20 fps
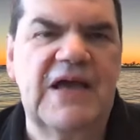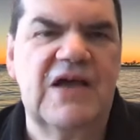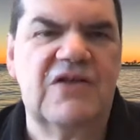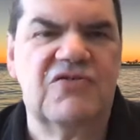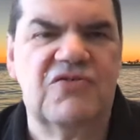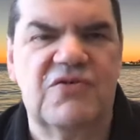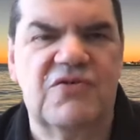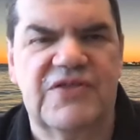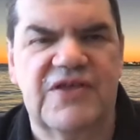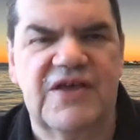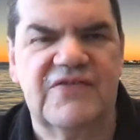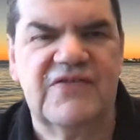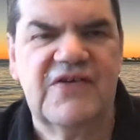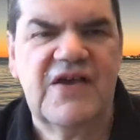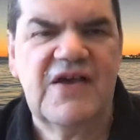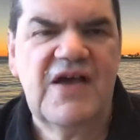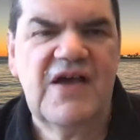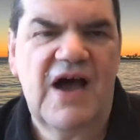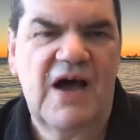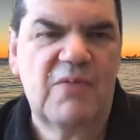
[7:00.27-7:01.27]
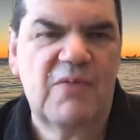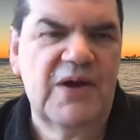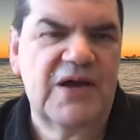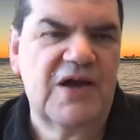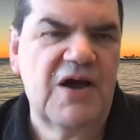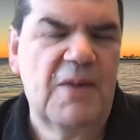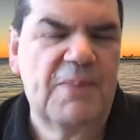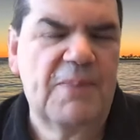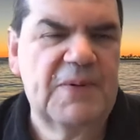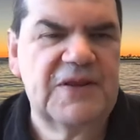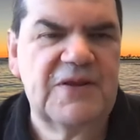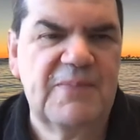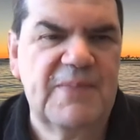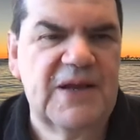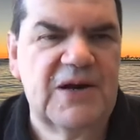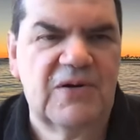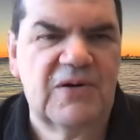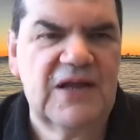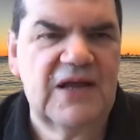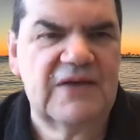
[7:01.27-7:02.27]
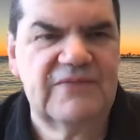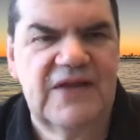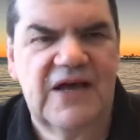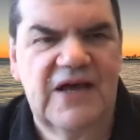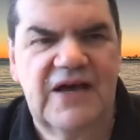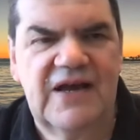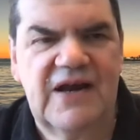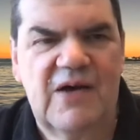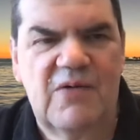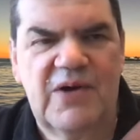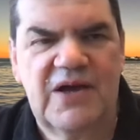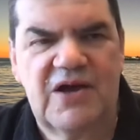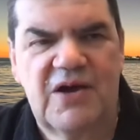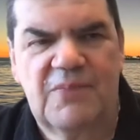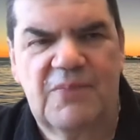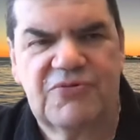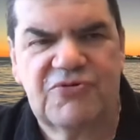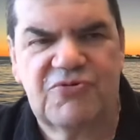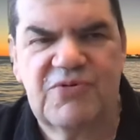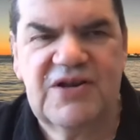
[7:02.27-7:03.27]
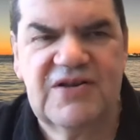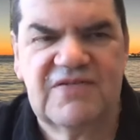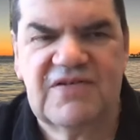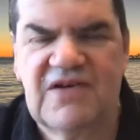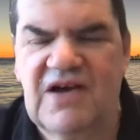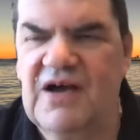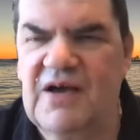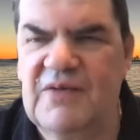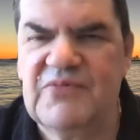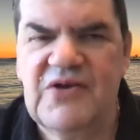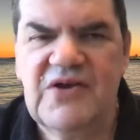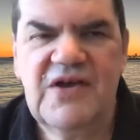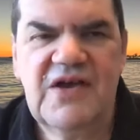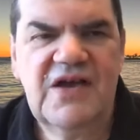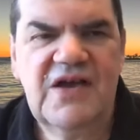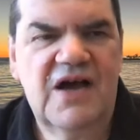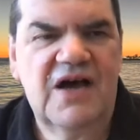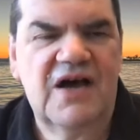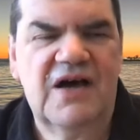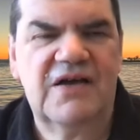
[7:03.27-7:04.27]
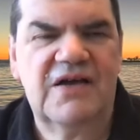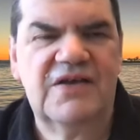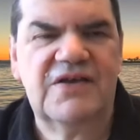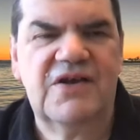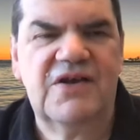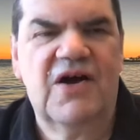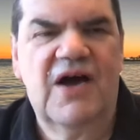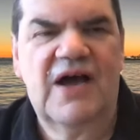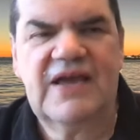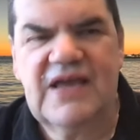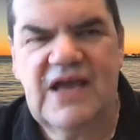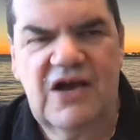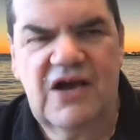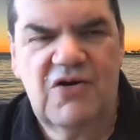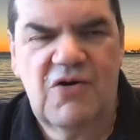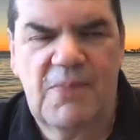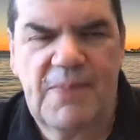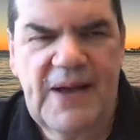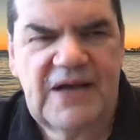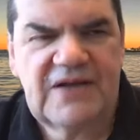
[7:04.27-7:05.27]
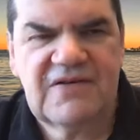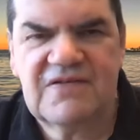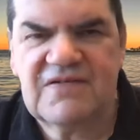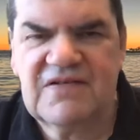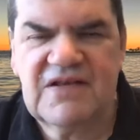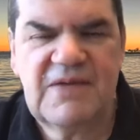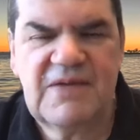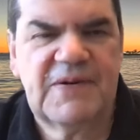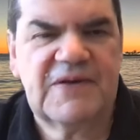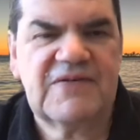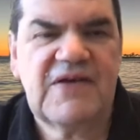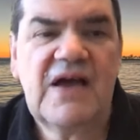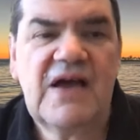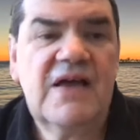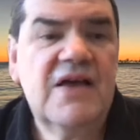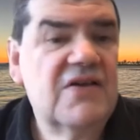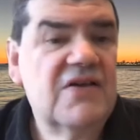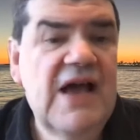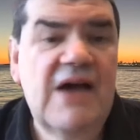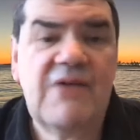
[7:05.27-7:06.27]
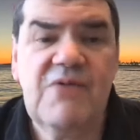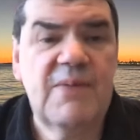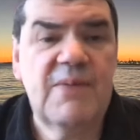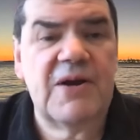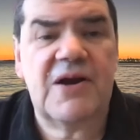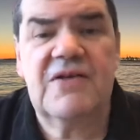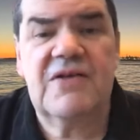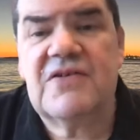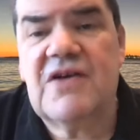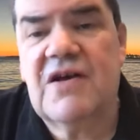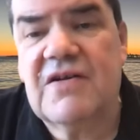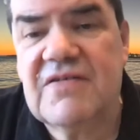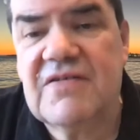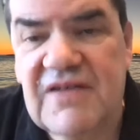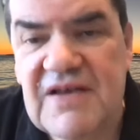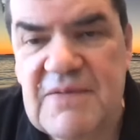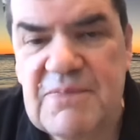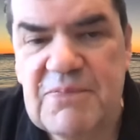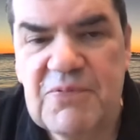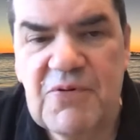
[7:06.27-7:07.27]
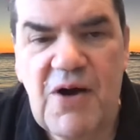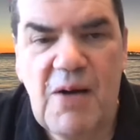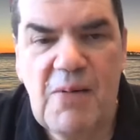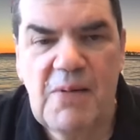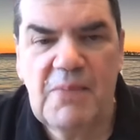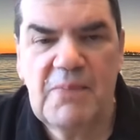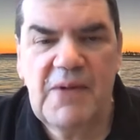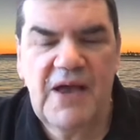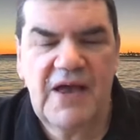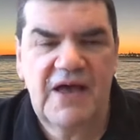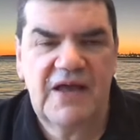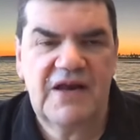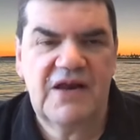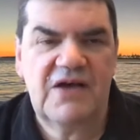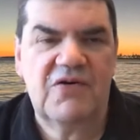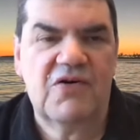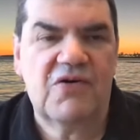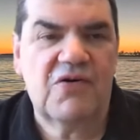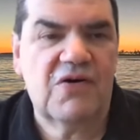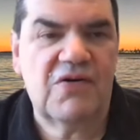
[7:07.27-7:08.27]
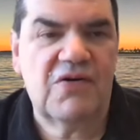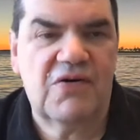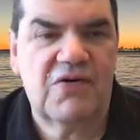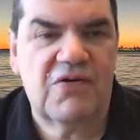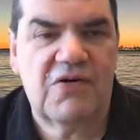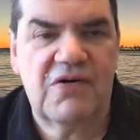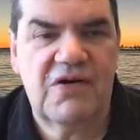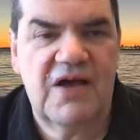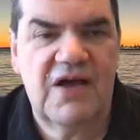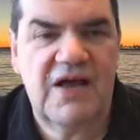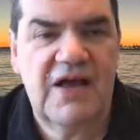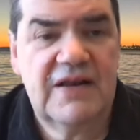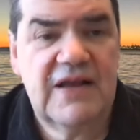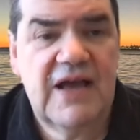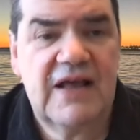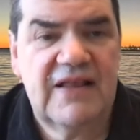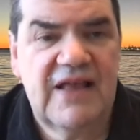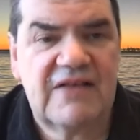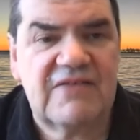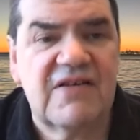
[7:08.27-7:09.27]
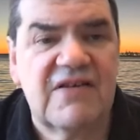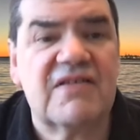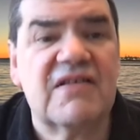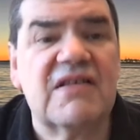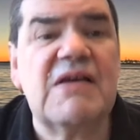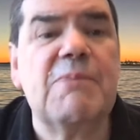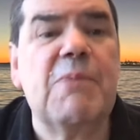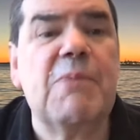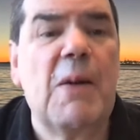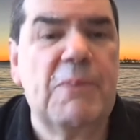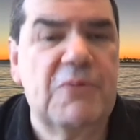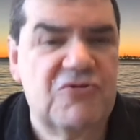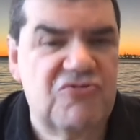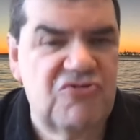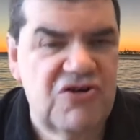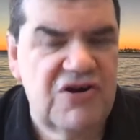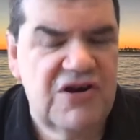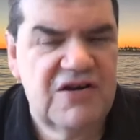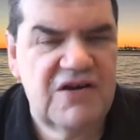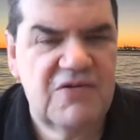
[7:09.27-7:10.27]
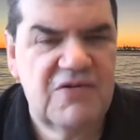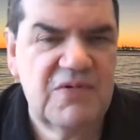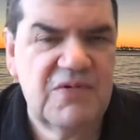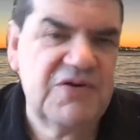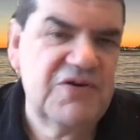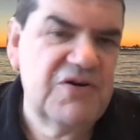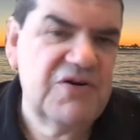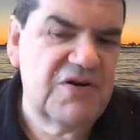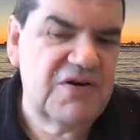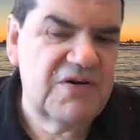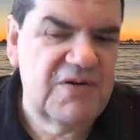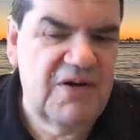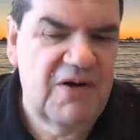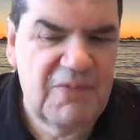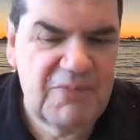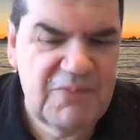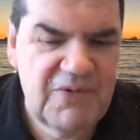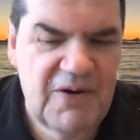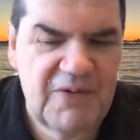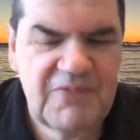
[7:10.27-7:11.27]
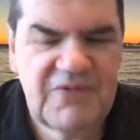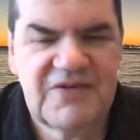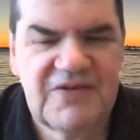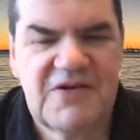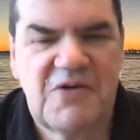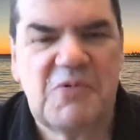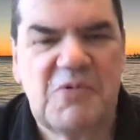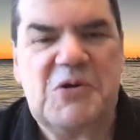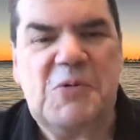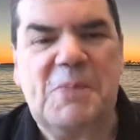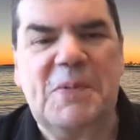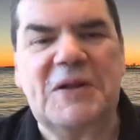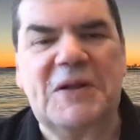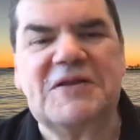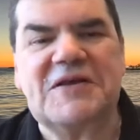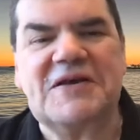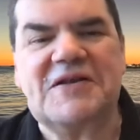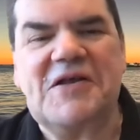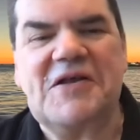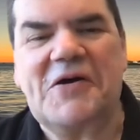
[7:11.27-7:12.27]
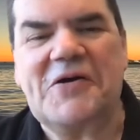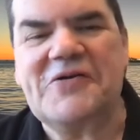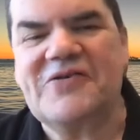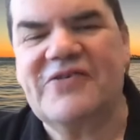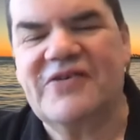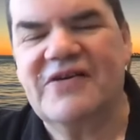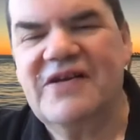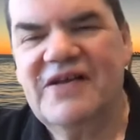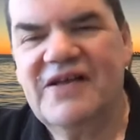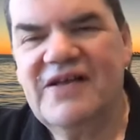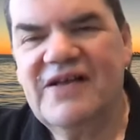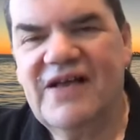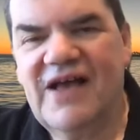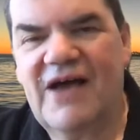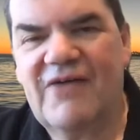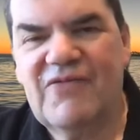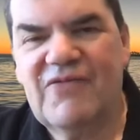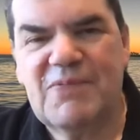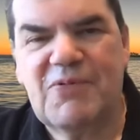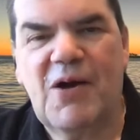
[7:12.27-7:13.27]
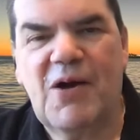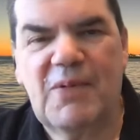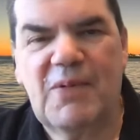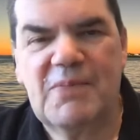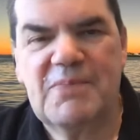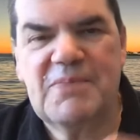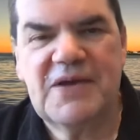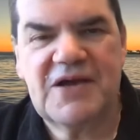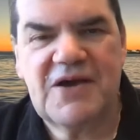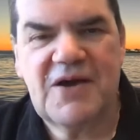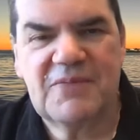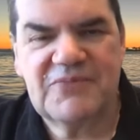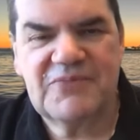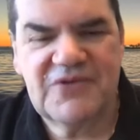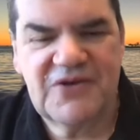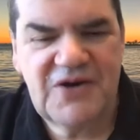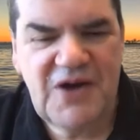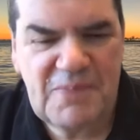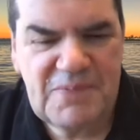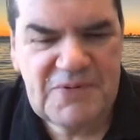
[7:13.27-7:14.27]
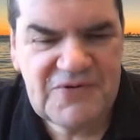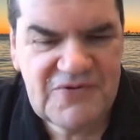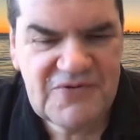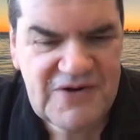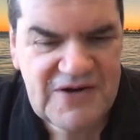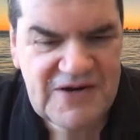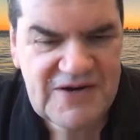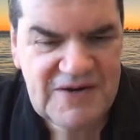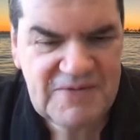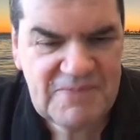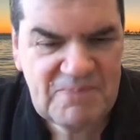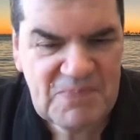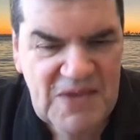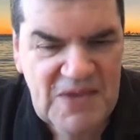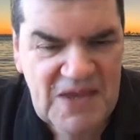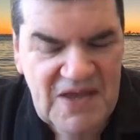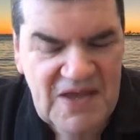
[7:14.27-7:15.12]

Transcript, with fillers: I can't do this. I wake up in the middle of the night, I wake up three times, uh, you know, I can't go back to sleep." Everybody's got a sleep problem, and or, or and and that's a sleep opportunity. When you're obviously when you build technology, every problem becomes an opportunity.